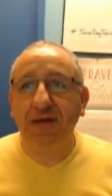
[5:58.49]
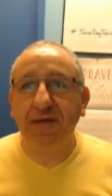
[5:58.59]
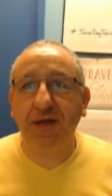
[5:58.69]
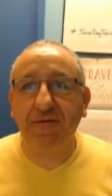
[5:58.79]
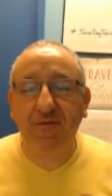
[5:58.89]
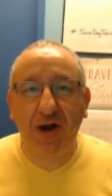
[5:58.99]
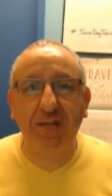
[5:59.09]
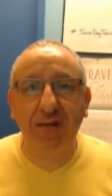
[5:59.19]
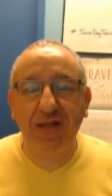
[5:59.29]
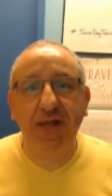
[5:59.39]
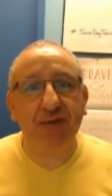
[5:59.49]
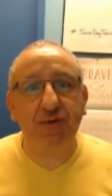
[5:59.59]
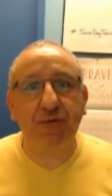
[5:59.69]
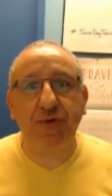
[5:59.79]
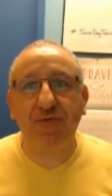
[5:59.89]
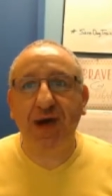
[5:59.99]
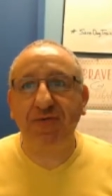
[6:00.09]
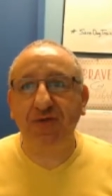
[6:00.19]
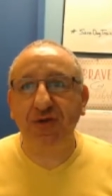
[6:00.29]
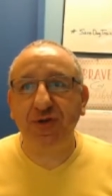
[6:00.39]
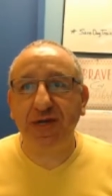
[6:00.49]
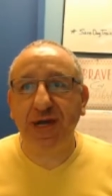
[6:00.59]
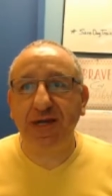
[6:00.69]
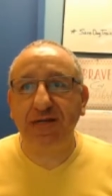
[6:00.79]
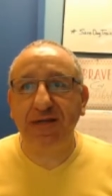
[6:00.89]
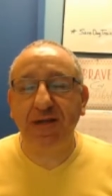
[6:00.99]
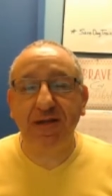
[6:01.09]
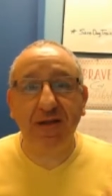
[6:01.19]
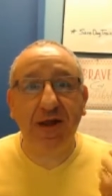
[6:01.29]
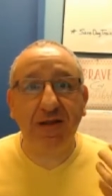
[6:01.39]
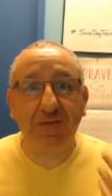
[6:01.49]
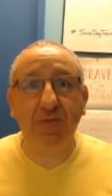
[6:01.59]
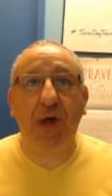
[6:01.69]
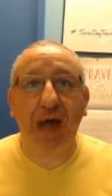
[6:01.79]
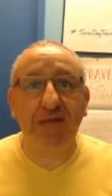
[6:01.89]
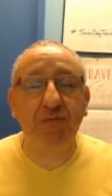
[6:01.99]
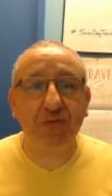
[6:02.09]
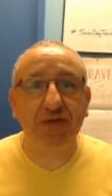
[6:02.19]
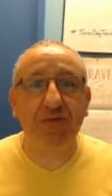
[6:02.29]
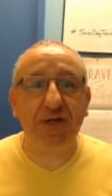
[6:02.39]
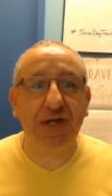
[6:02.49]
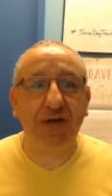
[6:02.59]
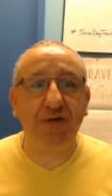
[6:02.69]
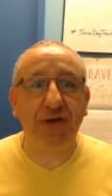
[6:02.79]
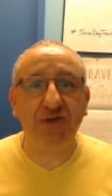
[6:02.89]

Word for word: the environment that you provide for your guests and the atmosphere that you're